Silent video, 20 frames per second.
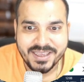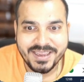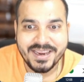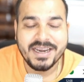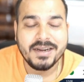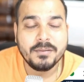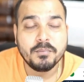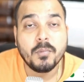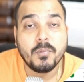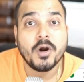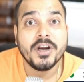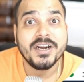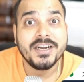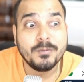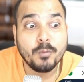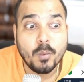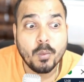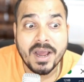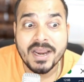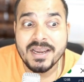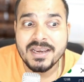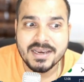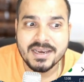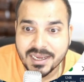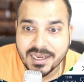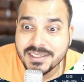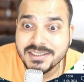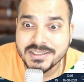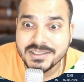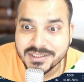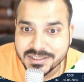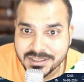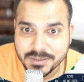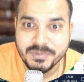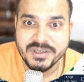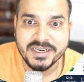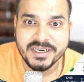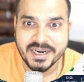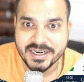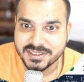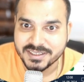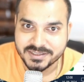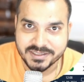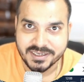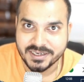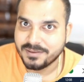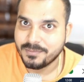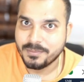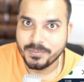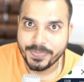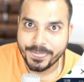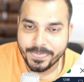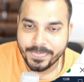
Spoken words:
8.19 GB data set.